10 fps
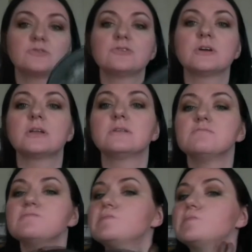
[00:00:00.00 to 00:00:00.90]
Try and
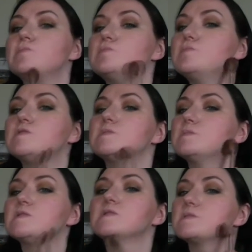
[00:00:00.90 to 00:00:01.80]

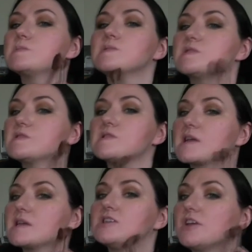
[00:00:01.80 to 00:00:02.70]
minimize my
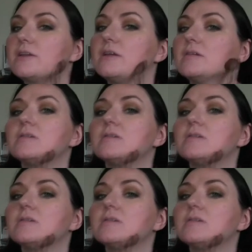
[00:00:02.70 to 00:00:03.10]
saggy chin.